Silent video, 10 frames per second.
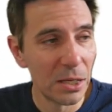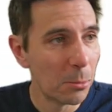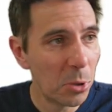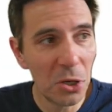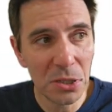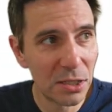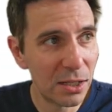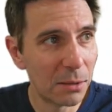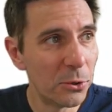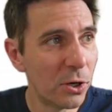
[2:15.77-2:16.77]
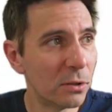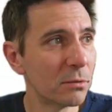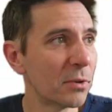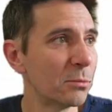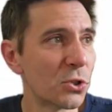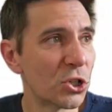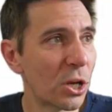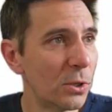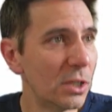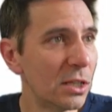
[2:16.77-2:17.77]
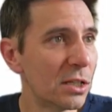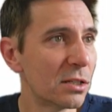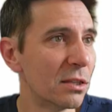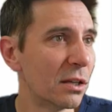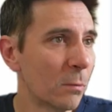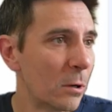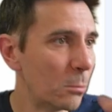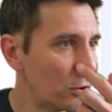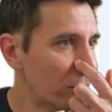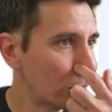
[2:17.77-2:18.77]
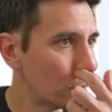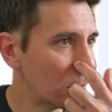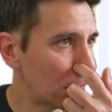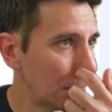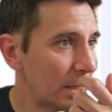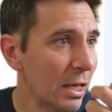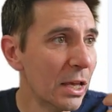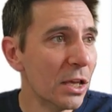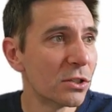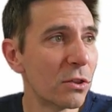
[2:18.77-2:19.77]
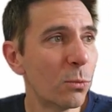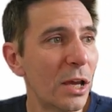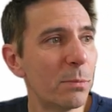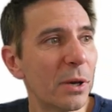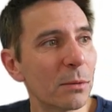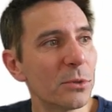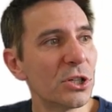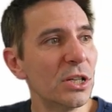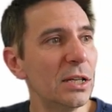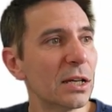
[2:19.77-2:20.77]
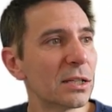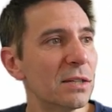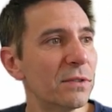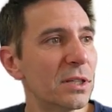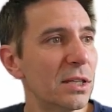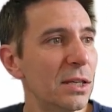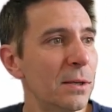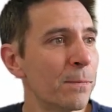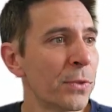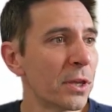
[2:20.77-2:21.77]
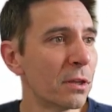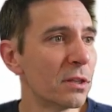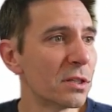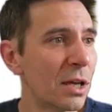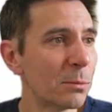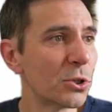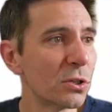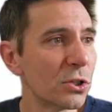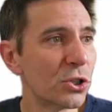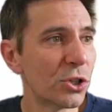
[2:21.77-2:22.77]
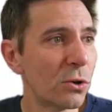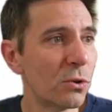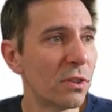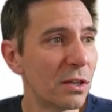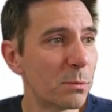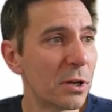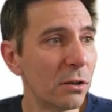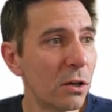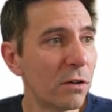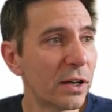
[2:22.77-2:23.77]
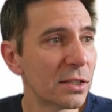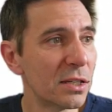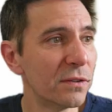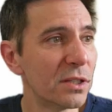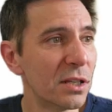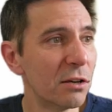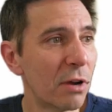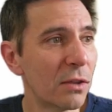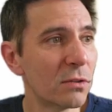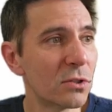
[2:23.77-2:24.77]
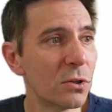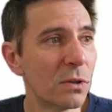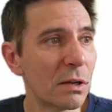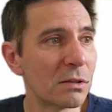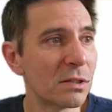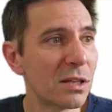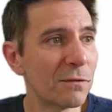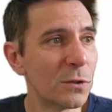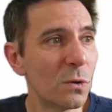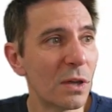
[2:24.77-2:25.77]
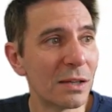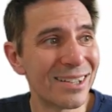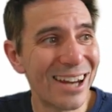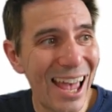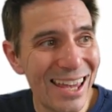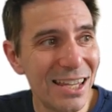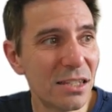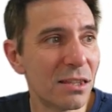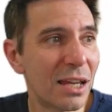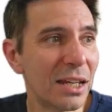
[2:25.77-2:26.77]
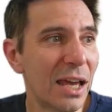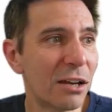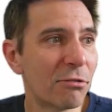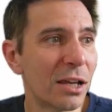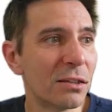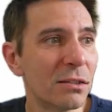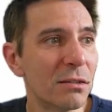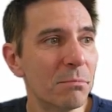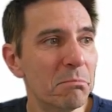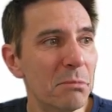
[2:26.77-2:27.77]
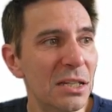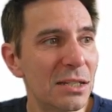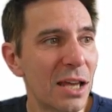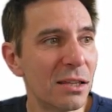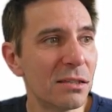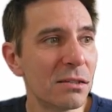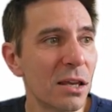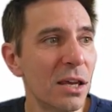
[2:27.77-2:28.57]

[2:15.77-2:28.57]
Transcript: Personally, I'm not. I'm just showing you this and then I'm going to move on quickly. So the Wayback Machine activity, the snapshots show that there's been a lot of activity around 2007, 2008, and then again around the mid-10s,